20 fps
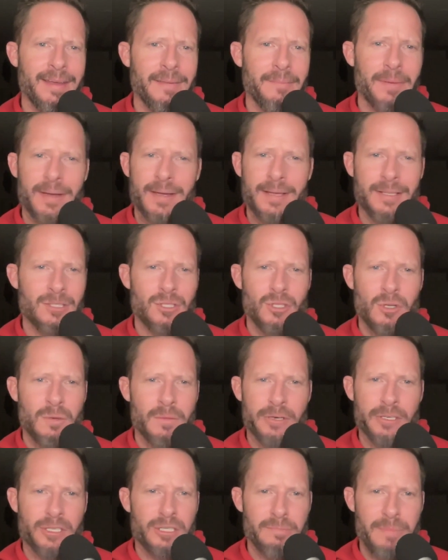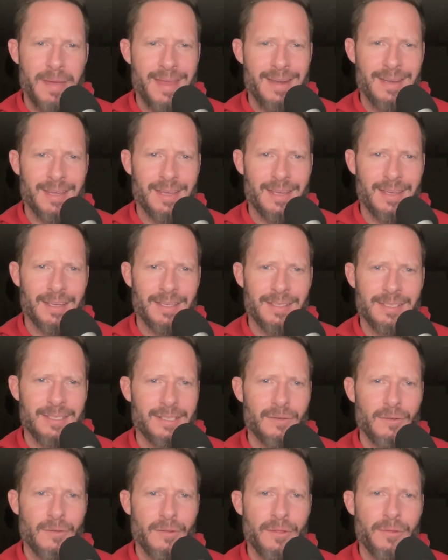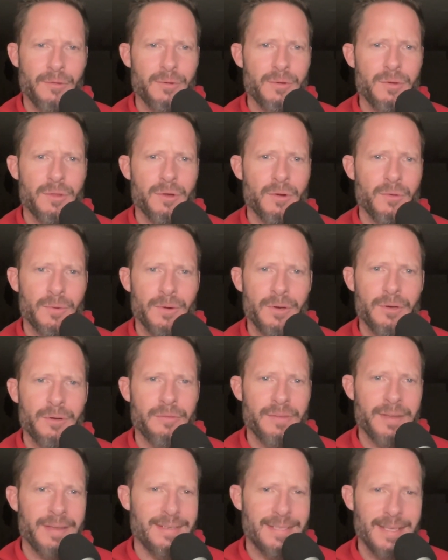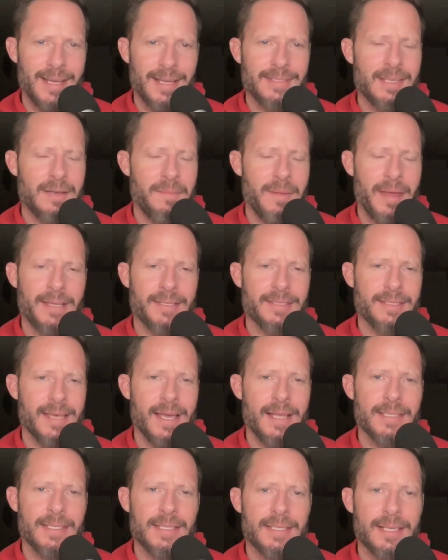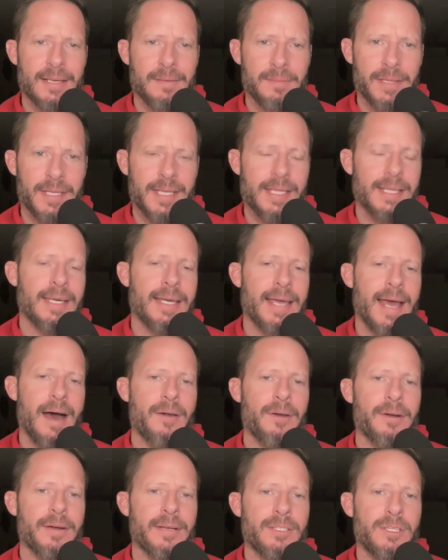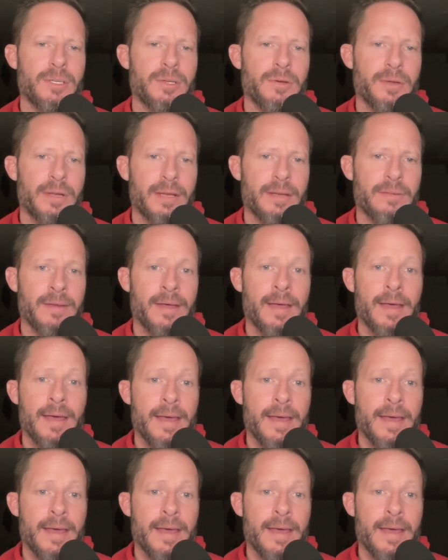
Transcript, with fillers: but consumer spending is still through the roof. It doesn't make sense. It's completely counterintuitive.